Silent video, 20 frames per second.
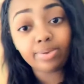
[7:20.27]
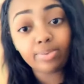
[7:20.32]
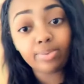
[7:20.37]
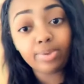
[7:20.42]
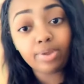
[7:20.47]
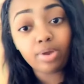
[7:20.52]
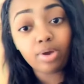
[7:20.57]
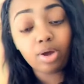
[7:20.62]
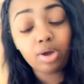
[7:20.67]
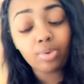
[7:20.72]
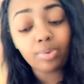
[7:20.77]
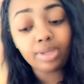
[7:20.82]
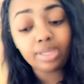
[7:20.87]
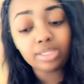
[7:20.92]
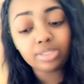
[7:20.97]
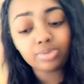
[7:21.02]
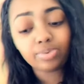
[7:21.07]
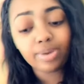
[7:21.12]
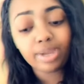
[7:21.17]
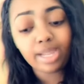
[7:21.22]
we
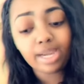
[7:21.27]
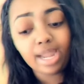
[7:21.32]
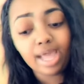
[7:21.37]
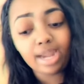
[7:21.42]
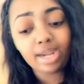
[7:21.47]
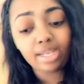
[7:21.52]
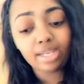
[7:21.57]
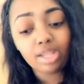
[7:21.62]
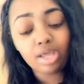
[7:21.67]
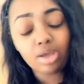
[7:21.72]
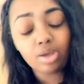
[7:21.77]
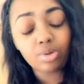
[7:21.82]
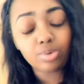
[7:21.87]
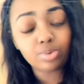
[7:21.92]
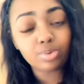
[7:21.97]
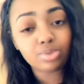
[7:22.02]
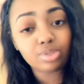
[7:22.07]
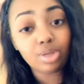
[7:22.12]
always ran out of loans.